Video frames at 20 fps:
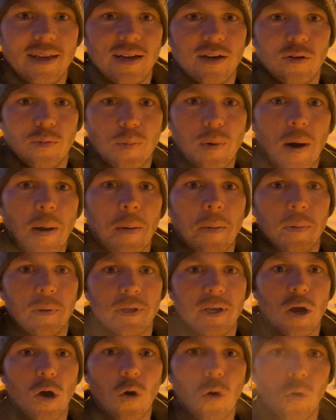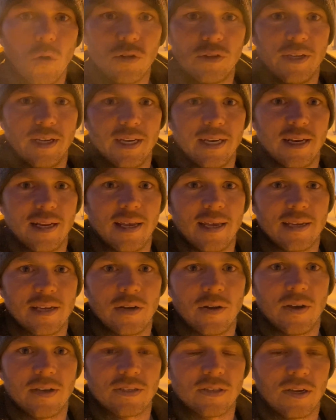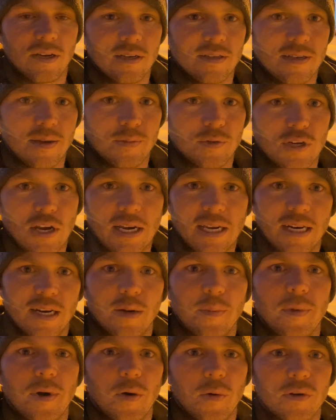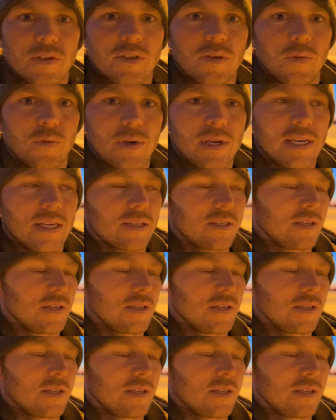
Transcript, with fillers: it'll probably hold it you know, as long as I'm checking it about once a week.